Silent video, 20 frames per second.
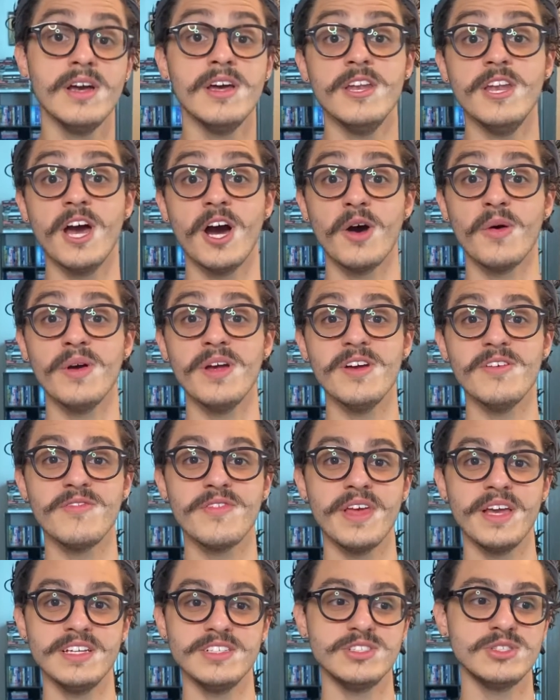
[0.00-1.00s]
Now, if
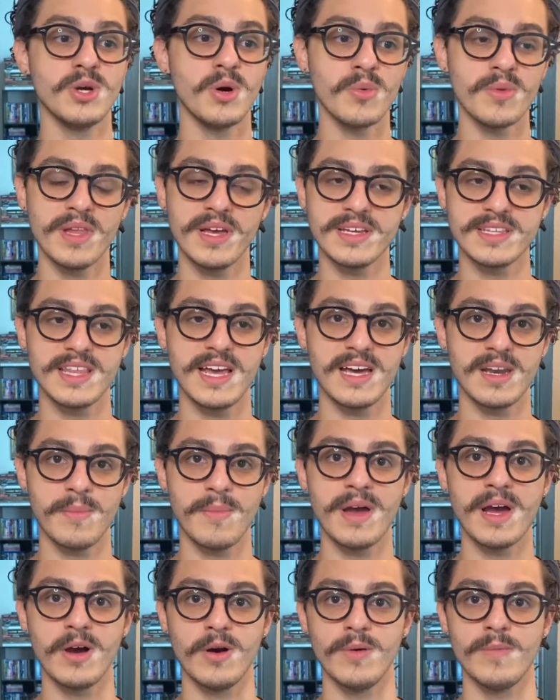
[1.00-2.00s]
they don't like that
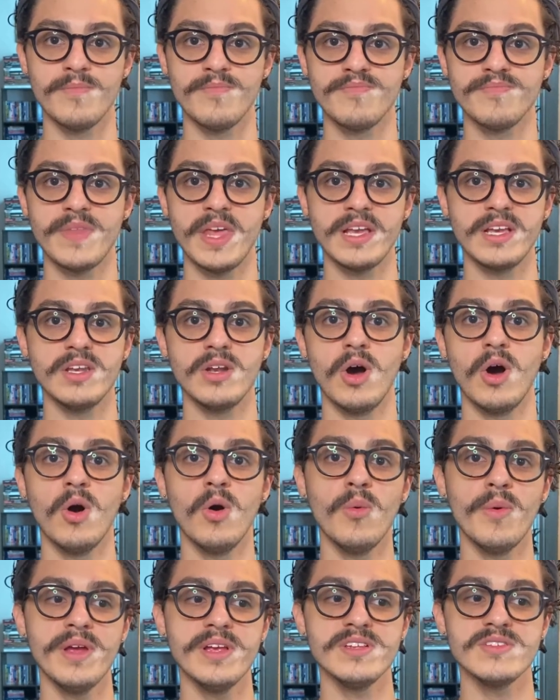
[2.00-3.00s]
amount, they can
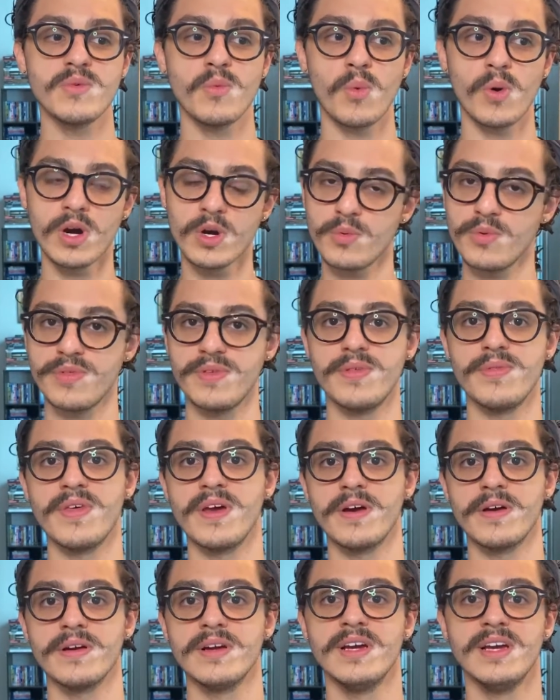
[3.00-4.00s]
always work with you
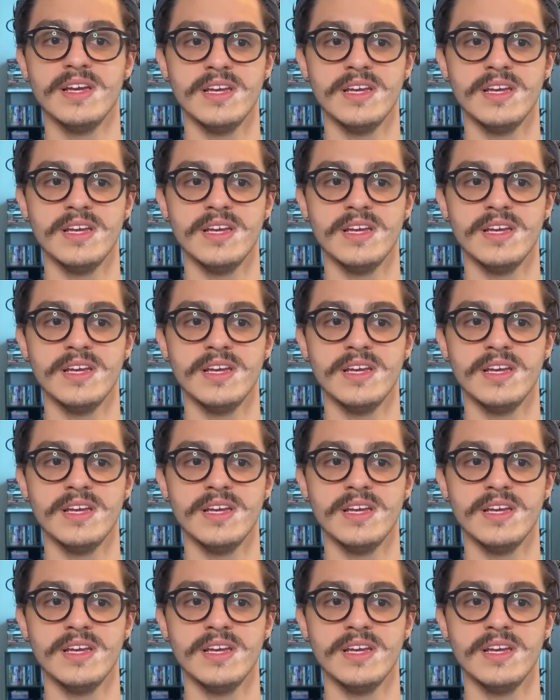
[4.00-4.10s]
there.